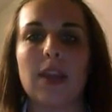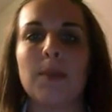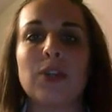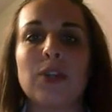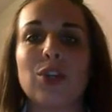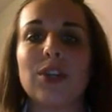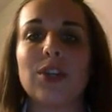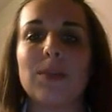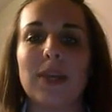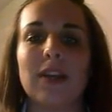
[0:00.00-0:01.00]
Be sure
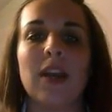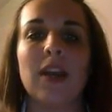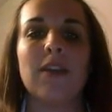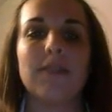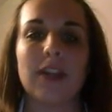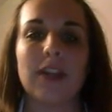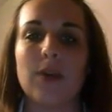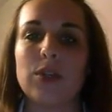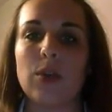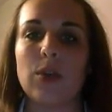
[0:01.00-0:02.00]
to fill
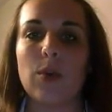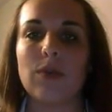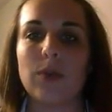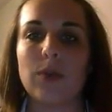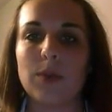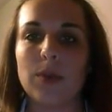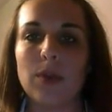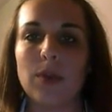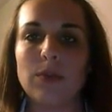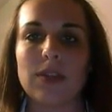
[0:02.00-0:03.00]
out your foldable
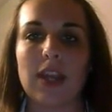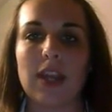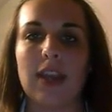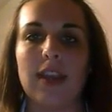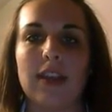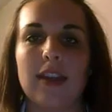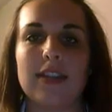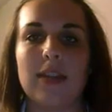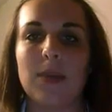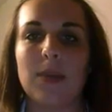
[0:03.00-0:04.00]
notes and
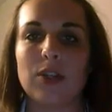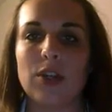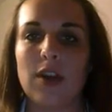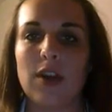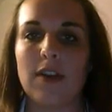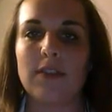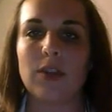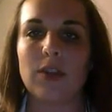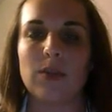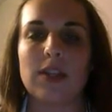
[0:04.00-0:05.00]
take a picture of
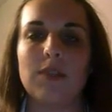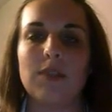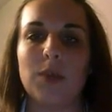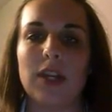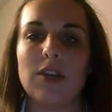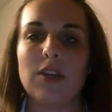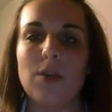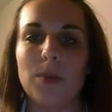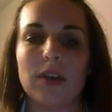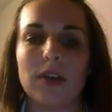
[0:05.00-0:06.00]
the notes that you put in your
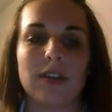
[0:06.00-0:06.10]
notebook.